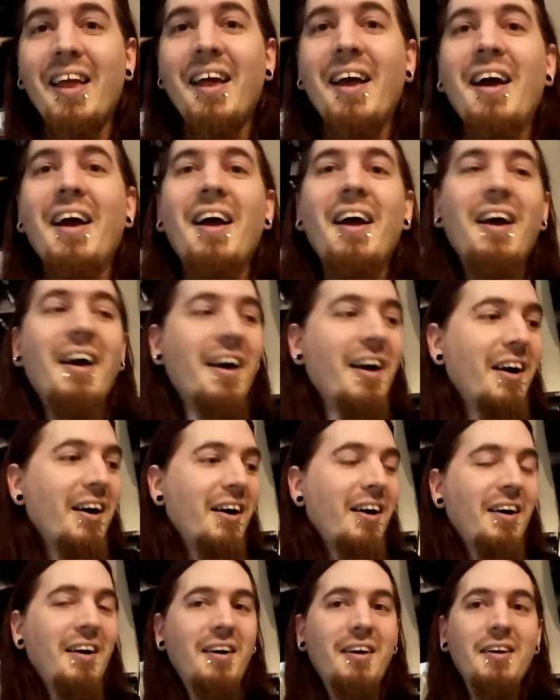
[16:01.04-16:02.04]
uh,
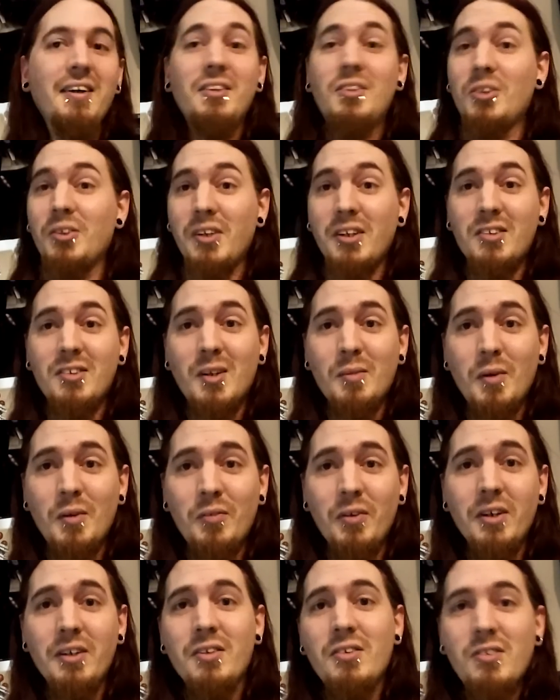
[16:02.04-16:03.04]
until next time,
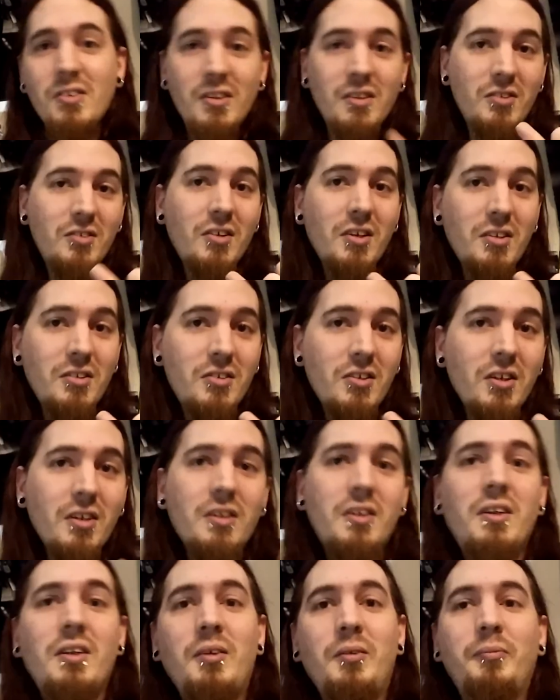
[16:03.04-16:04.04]
my friends, stay
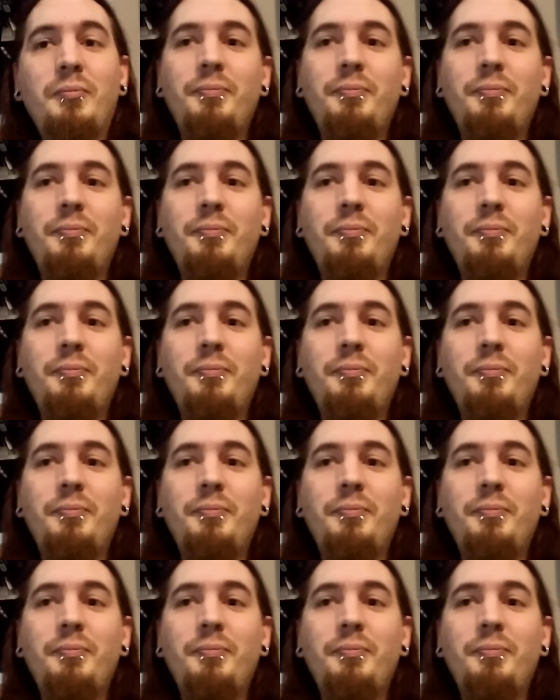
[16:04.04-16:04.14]
sick.